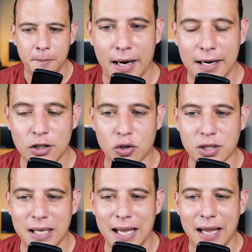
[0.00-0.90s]
And an
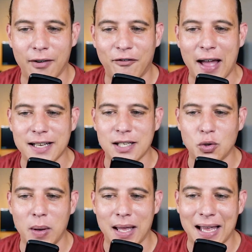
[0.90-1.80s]
interesting facts this
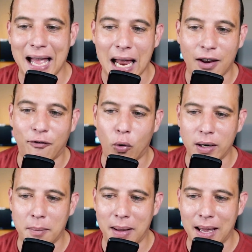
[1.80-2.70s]
week, a
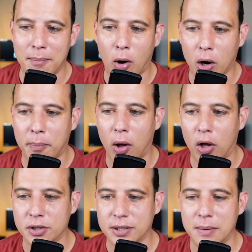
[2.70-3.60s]
California man, Mark
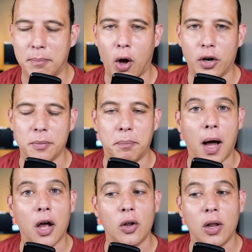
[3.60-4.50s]
Paulson, bought a
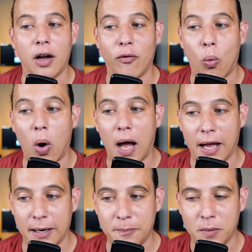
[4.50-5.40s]
bottle of
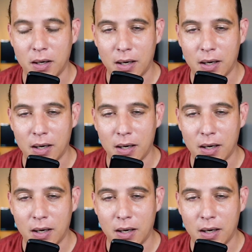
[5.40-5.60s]
wine